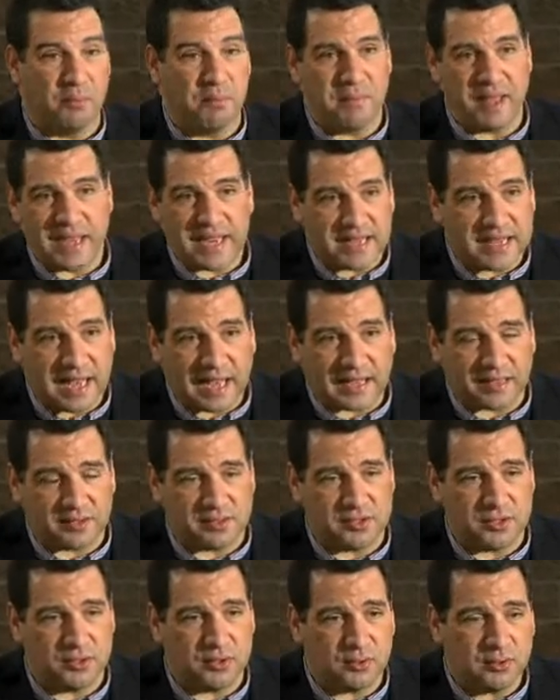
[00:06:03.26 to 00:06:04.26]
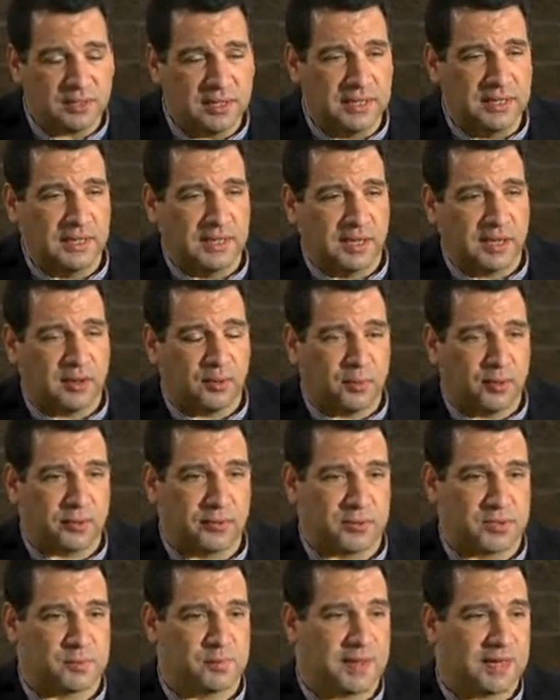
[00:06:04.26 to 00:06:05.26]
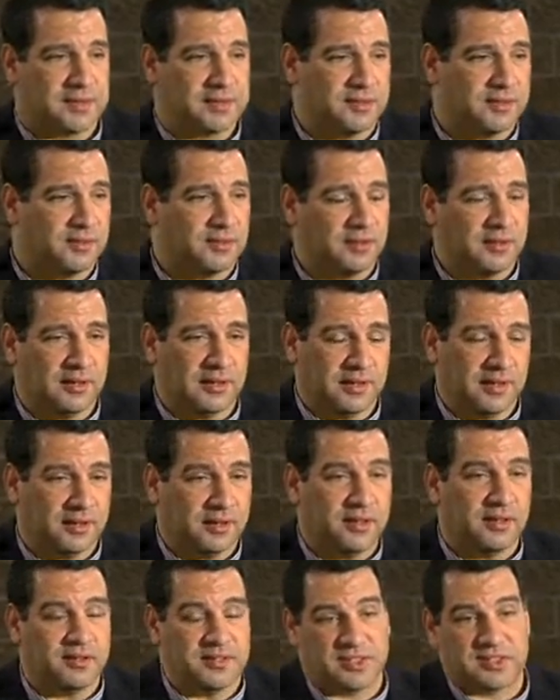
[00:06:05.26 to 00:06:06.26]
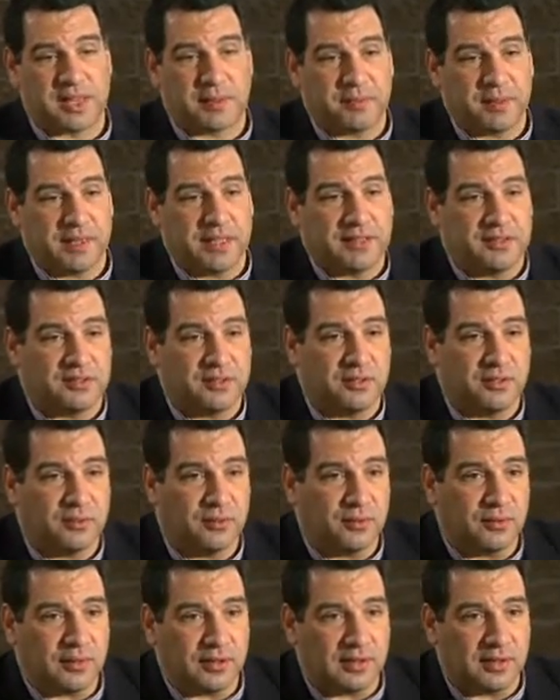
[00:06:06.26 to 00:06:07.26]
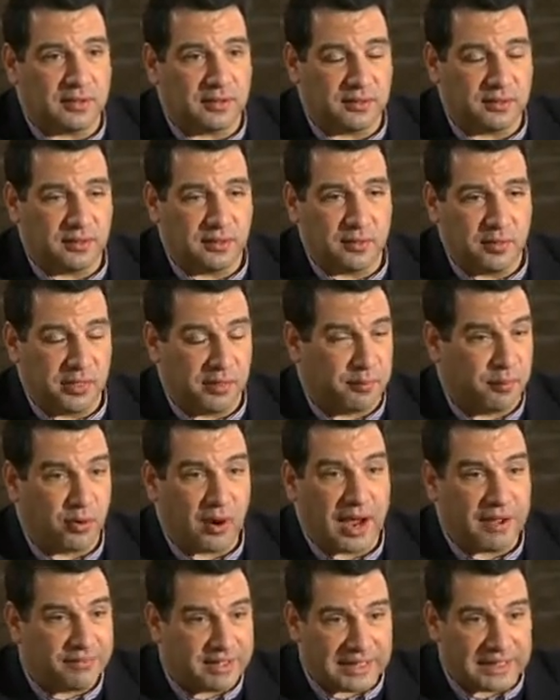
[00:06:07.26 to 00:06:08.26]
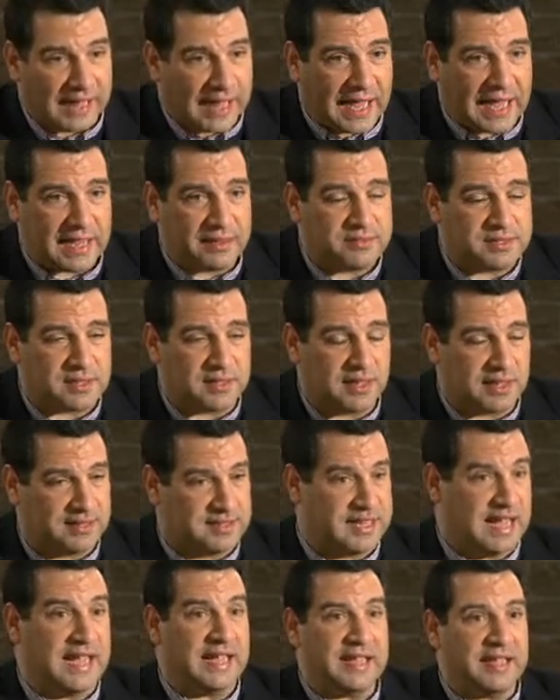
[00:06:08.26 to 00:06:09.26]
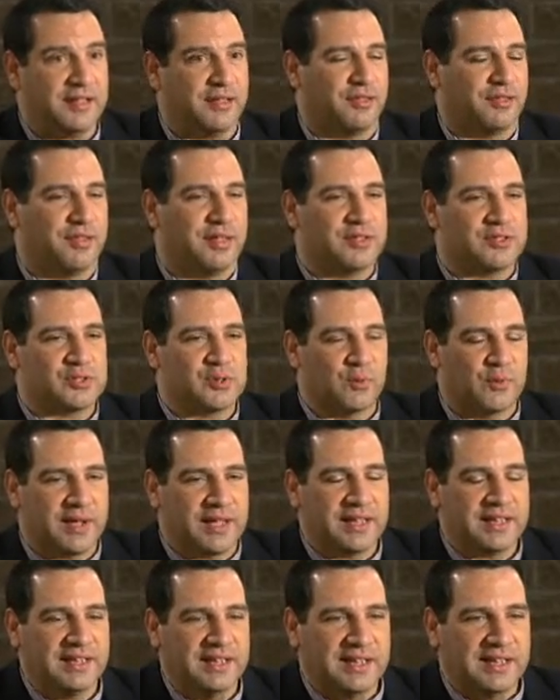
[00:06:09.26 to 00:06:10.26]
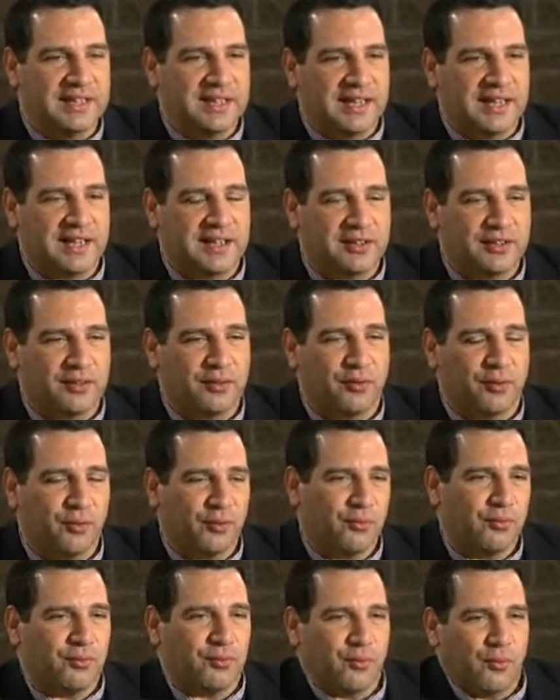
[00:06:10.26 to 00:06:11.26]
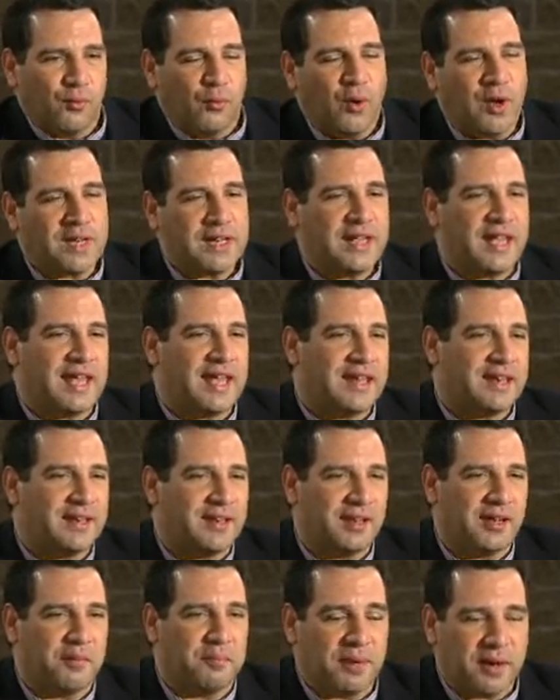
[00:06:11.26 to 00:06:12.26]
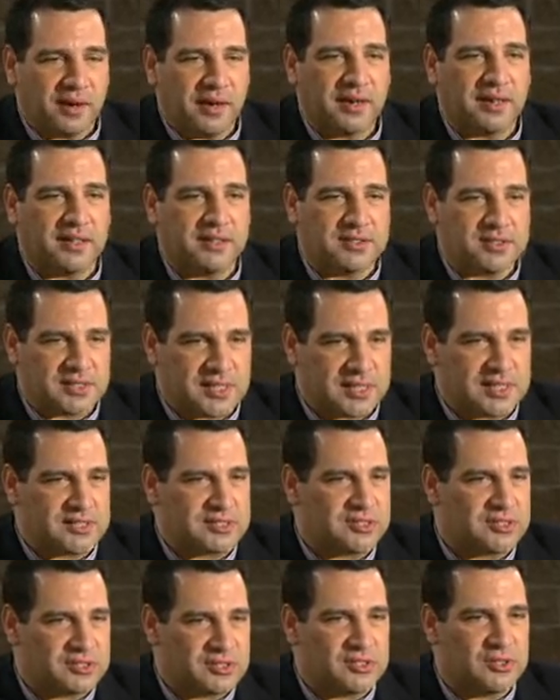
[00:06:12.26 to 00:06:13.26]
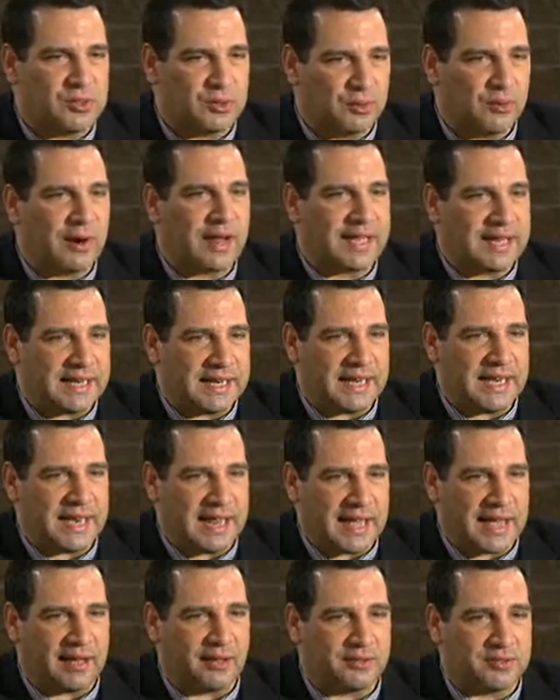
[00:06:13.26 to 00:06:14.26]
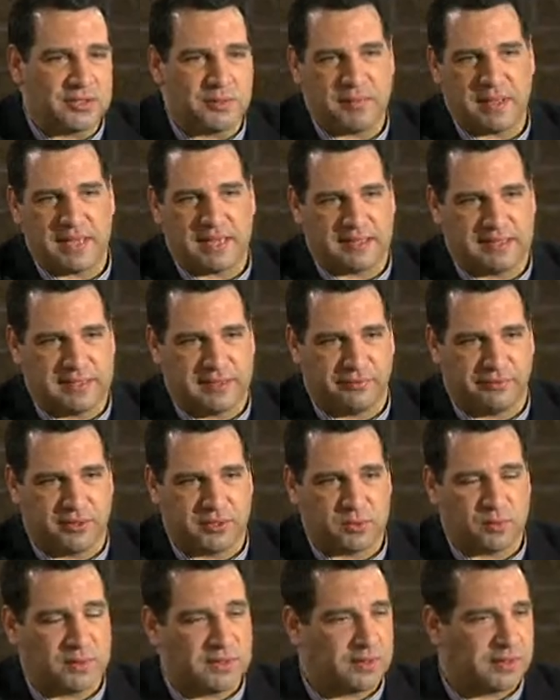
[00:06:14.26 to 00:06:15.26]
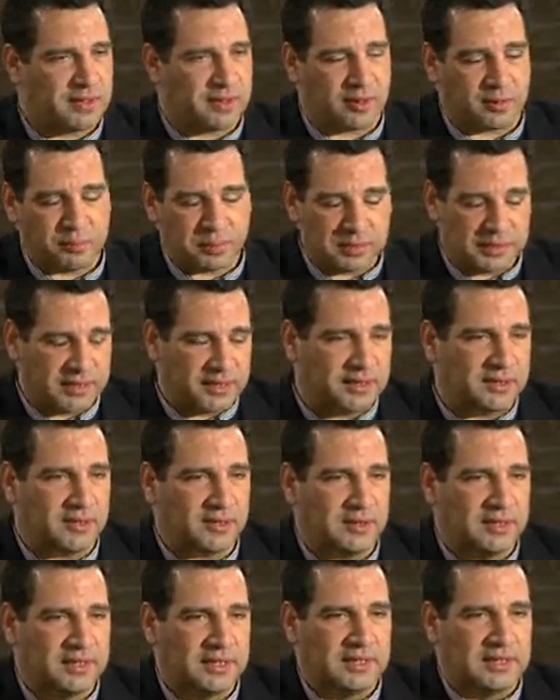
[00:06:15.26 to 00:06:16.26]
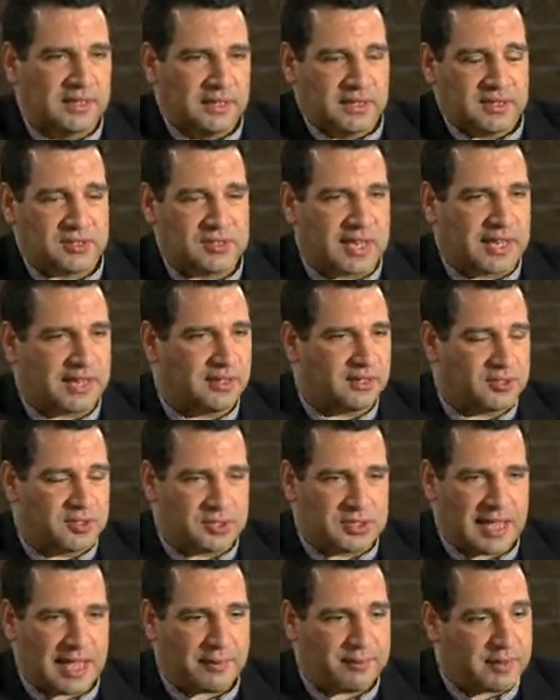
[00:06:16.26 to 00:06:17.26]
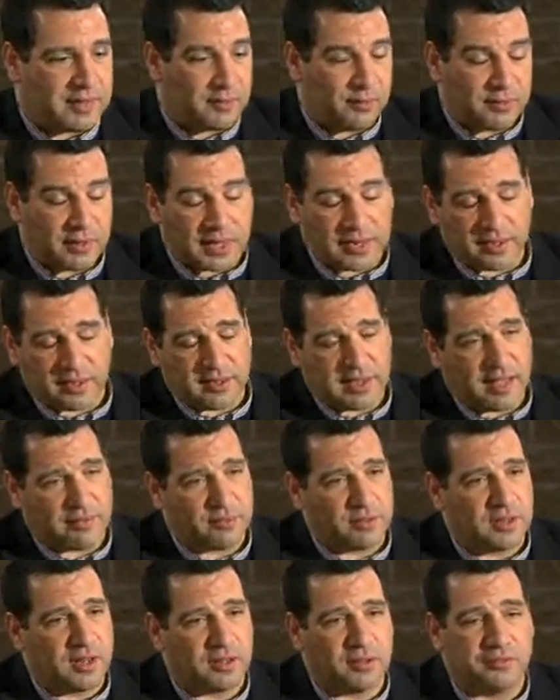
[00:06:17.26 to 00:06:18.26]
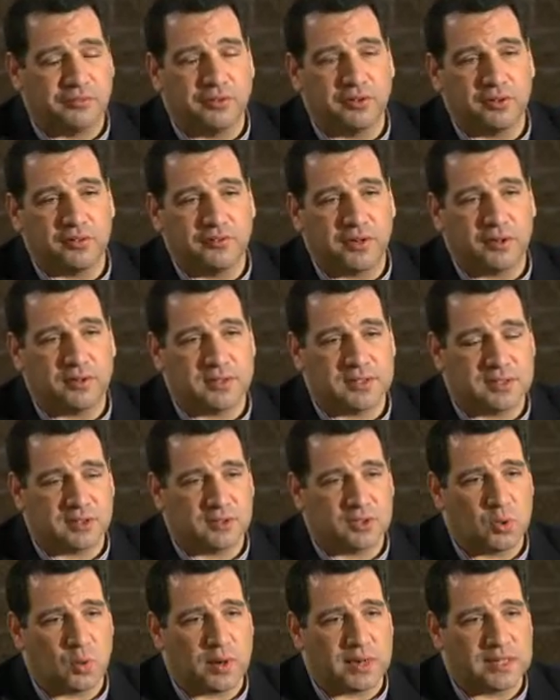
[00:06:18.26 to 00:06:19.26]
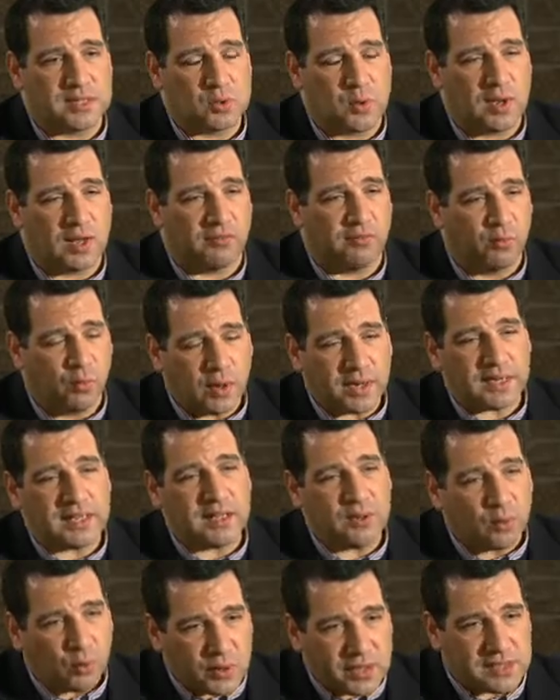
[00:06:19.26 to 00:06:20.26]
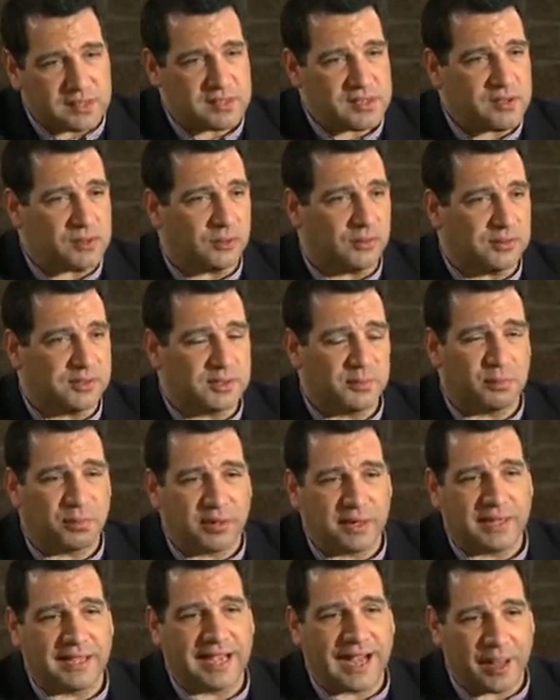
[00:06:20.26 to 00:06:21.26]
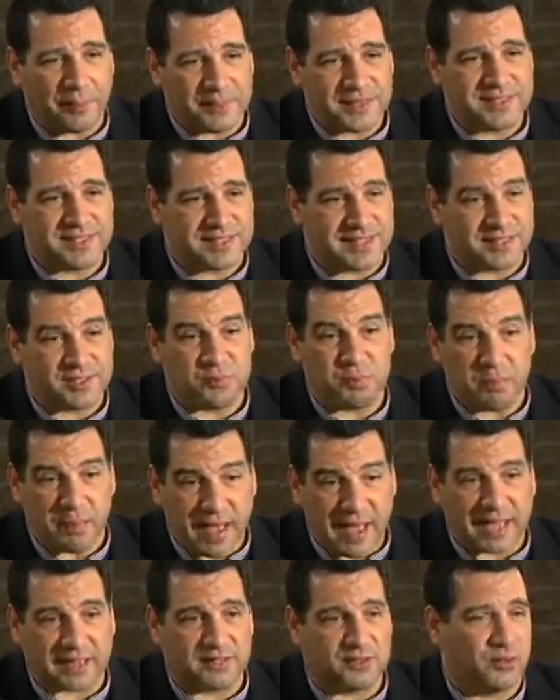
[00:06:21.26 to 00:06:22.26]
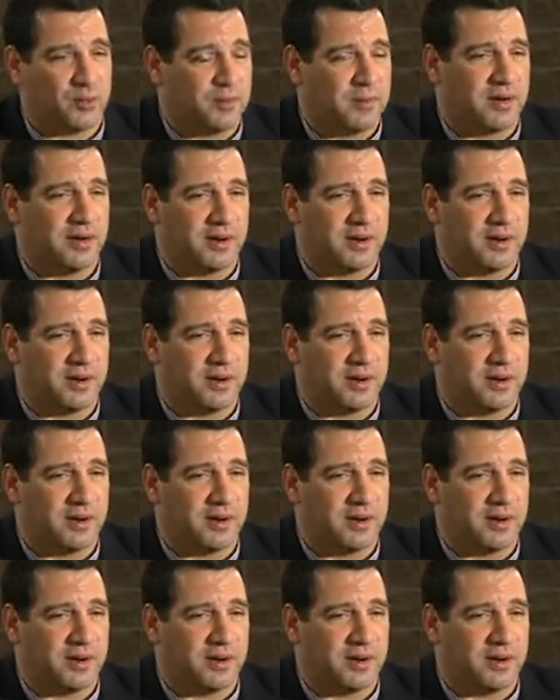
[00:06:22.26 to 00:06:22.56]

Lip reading: or may not do with respect to stepping into the private lives and taking things away. What can American citizens do right now to make a difference? We know that our political cycle just happened, and we're not going to have another full vote until 2012. What can we do to bring common sense back to